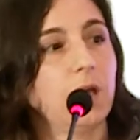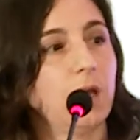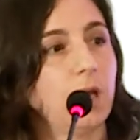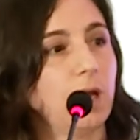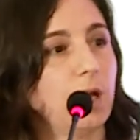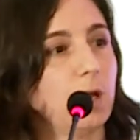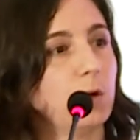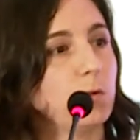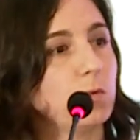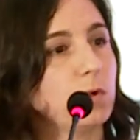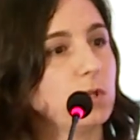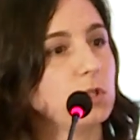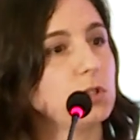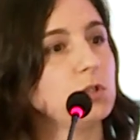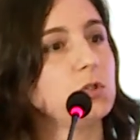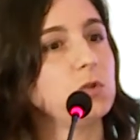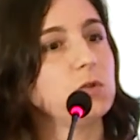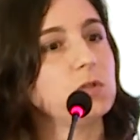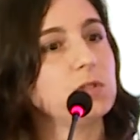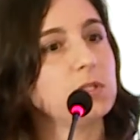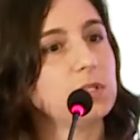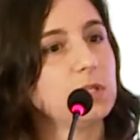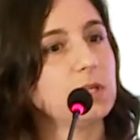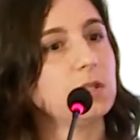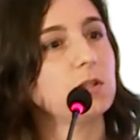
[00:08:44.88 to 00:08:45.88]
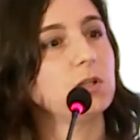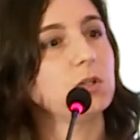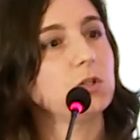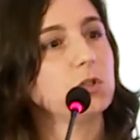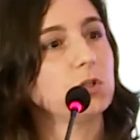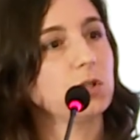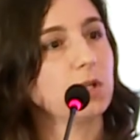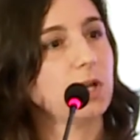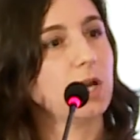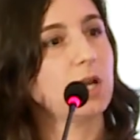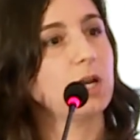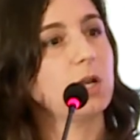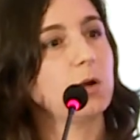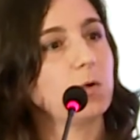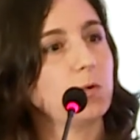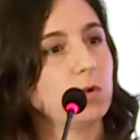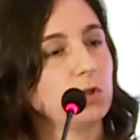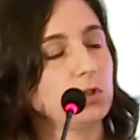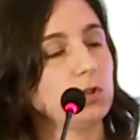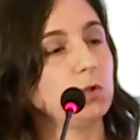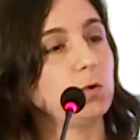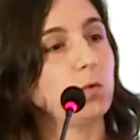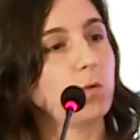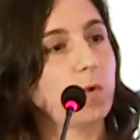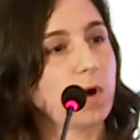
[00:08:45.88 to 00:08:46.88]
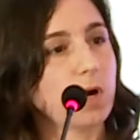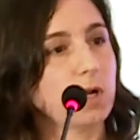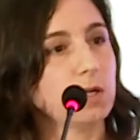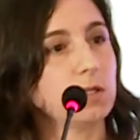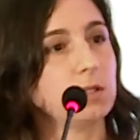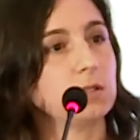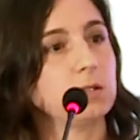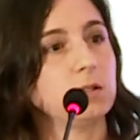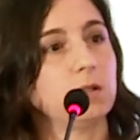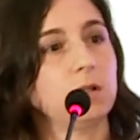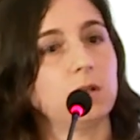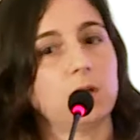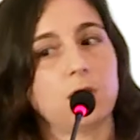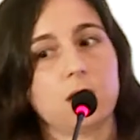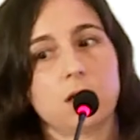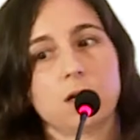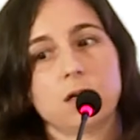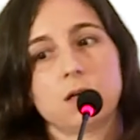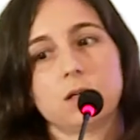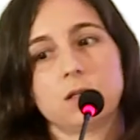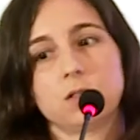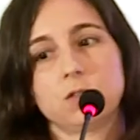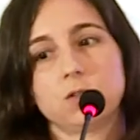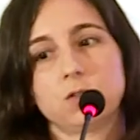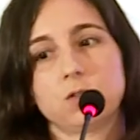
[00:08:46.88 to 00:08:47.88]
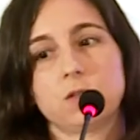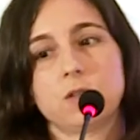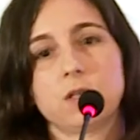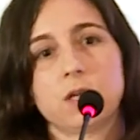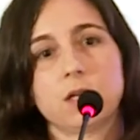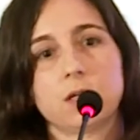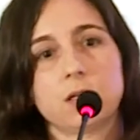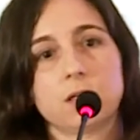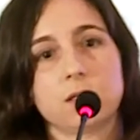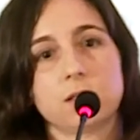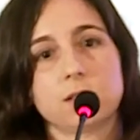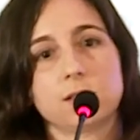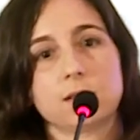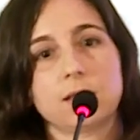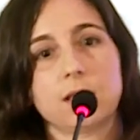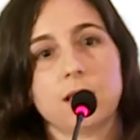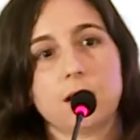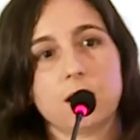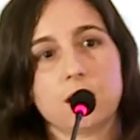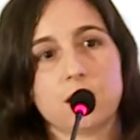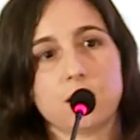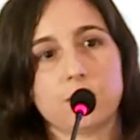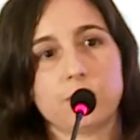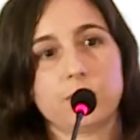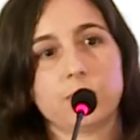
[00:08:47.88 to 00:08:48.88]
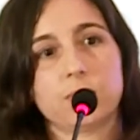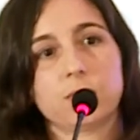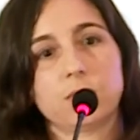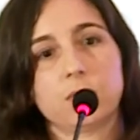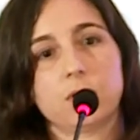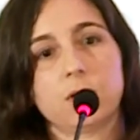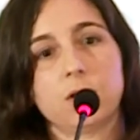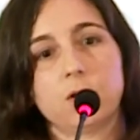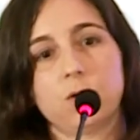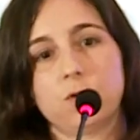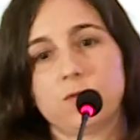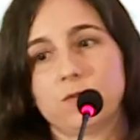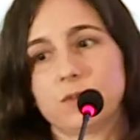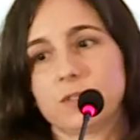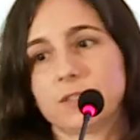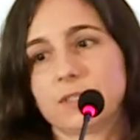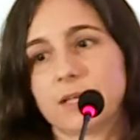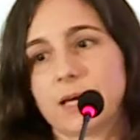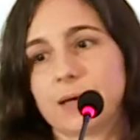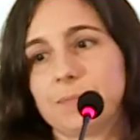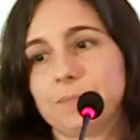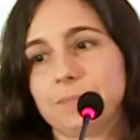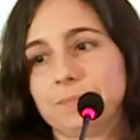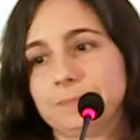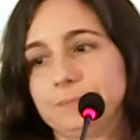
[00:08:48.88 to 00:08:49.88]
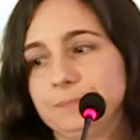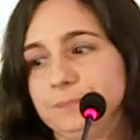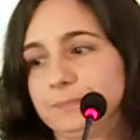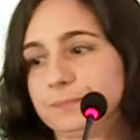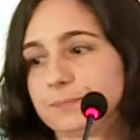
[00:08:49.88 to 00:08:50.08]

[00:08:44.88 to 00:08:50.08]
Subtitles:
and once you see that you're getting what you want, to then scale up over time.